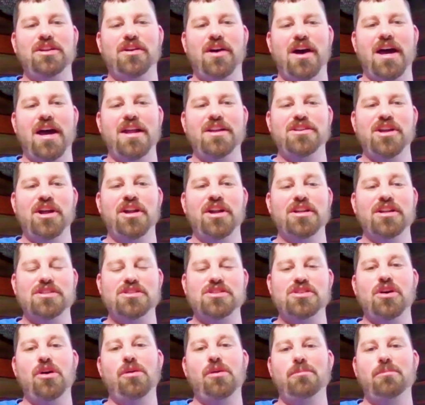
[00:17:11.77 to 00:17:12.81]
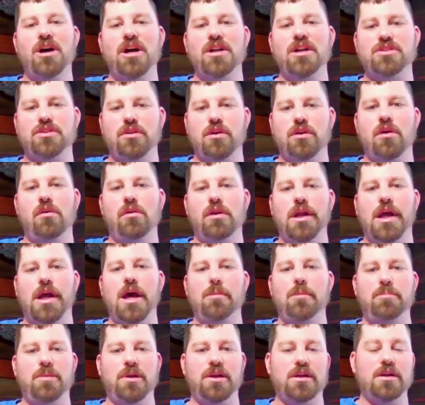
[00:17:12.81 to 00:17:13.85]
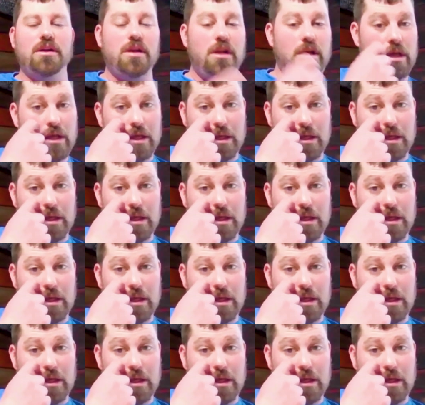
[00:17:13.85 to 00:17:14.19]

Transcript: I had done it so much growing up and